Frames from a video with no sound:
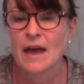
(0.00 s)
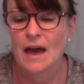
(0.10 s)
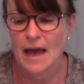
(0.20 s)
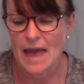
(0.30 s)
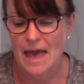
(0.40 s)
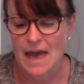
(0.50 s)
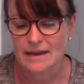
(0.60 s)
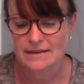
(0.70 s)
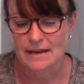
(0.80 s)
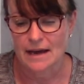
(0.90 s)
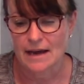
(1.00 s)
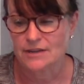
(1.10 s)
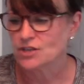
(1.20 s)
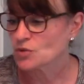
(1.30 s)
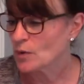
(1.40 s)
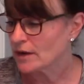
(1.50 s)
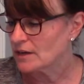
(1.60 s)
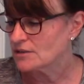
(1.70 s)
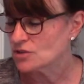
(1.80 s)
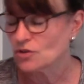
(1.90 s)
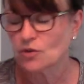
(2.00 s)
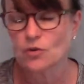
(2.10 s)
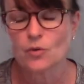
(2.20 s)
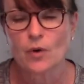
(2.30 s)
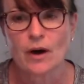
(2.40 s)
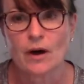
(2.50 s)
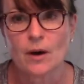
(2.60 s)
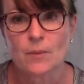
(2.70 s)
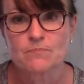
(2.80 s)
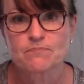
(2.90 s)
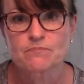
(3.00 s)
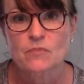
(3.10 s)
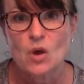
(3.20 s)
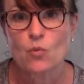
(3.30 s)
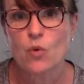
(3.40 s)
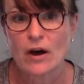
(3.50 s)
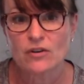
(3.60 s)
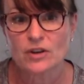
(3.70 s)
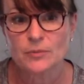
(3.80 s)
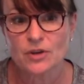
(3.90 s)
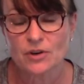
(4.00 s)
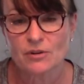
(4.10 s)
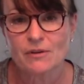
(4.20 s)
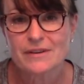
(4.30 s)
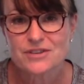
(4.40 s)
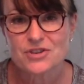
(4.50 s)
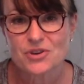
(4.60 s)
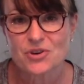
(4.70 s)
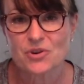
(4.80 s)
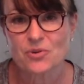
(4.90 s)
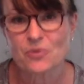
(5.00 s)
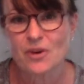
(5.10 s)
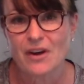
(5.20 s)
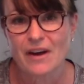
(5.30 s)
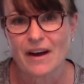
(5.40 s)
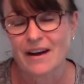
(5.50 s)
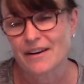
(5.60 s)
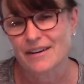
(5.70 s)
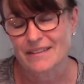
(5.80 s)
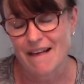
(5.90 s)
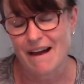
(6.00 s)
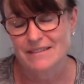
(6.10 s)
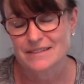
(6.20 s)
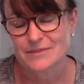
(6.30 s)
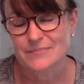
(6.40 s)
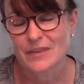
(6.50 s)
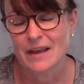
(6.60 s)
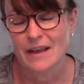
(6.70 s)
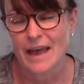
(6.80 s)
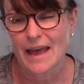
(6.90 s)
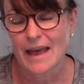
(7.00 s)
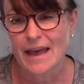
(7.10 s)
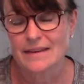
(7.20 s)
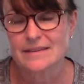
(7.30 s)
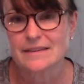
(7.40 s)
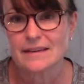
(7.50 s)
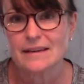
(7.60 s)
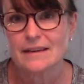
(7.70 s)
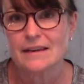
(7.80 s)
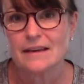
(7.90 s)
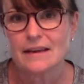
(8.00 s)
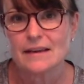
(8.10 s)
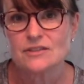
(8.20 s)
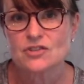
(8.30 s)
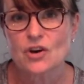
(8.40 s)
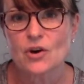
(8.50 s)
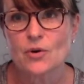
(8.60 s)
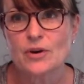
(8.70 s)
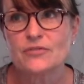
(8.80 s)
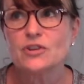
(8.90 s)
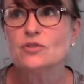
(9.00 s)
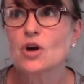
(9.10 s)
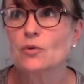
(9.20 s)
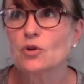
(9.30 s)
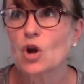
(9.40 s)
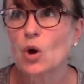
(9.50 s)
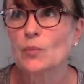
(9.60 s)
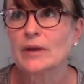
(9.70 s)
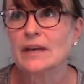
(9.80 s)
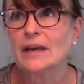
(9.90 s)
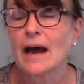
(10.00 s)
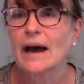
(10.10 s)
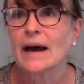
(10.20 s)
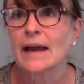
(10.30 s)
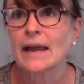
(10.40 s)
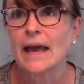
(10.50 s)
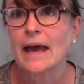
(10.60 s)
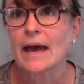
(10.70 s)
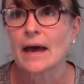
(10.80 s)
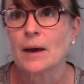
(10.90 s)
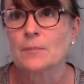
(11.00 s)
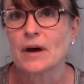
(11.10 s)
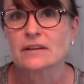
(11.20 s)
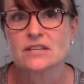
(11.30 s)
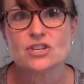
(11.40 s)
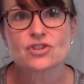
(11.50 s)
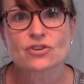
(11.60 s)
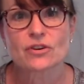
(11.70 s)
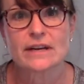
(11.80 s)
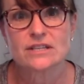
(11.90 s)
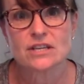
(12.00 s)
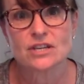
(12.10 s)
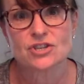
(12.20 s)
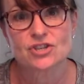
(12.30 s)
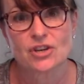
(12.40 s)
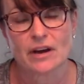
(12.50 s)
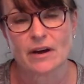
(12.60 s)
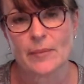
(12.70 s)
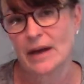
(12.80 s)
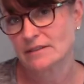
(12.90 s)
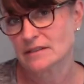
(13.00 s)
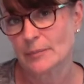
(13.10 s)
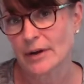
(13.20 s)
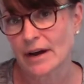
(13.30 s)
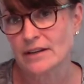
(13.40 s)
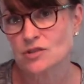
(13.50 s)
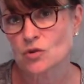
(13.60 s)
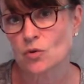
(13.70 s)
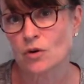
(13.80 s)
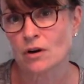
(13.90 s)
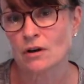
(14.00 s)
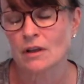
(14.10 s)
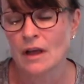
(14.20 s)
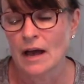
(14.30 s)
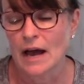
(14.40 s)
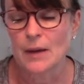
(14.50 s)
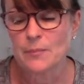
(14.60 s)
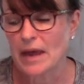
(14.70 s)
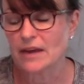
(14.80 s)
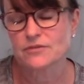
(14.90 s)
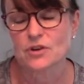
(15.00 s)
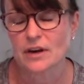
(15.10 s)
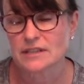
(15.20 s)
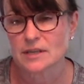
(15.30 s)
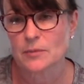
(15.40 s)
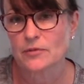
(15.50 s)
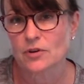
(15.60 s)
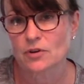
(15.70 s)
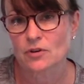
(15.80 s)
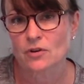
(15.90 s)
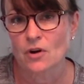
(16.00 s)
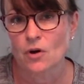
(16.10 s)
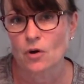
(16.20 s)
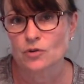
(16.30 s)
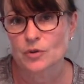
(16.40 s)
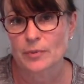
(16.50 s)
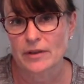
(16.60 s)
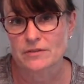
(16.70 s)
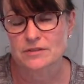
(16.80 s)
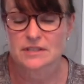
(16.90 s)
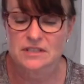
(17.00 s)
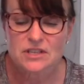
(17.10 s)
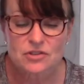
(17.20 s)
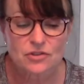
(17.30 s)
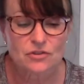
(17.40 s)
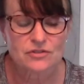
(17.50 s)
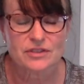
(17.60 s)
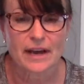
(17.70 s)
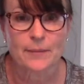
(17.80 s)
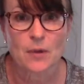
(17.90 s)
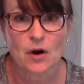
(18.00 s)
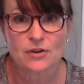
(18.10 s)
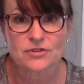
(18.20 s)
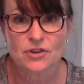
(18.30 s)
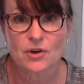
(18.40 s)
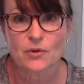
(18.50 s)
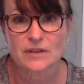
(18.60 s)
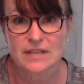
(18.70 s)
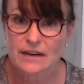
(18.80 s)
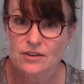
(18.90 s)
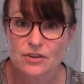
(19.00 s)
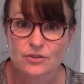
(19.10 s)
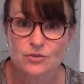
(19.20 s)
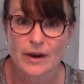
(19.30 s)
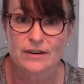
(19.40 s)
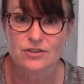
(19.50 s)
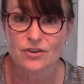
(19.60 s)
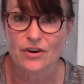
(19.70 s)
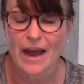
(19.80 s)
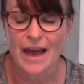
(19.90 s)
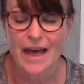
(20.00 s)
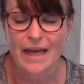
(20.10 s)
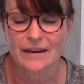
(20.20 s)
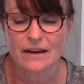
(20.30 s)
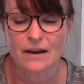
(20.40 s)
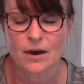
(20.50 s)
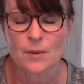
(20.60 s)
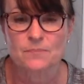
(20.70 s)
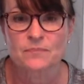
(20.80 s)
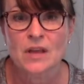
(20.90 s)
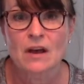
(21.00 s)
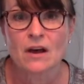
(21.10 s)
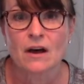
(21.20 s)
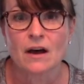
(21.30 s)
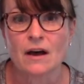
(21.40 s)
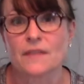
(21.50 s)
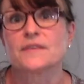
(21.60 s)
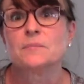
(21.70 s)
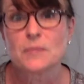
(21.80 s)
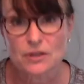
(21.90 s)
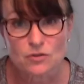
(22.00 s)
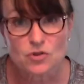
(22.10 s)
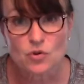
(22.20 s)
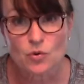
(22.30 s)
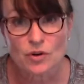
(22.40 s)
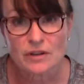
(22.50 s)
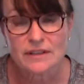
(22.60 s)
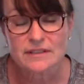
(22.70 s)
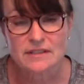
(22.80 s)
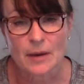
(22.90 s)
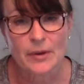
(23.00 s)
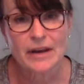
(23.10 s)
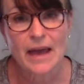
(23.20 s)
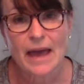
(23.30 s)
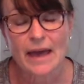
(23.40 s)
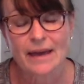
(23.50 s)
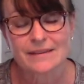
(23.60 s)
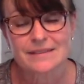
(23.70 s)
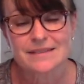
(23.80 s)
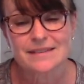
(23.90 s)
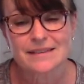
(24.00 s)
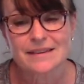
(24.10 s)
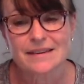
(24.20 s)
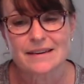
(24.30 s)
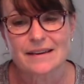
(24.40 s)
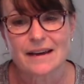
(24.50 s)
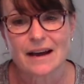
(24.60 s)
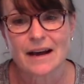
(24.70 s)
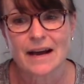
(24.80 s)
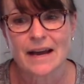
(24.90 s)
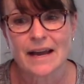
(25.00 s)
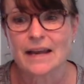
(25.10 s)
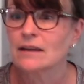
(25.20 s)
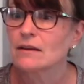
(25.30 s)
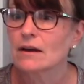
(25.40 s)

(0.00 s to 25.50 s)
And I just wanted to welcome you to our class. And so if you don't know me, I am a teacher. I teach at Summit High School. I may have taught some of your older brothers and sisters. I'm also the technical director at the middle school in Summit, and I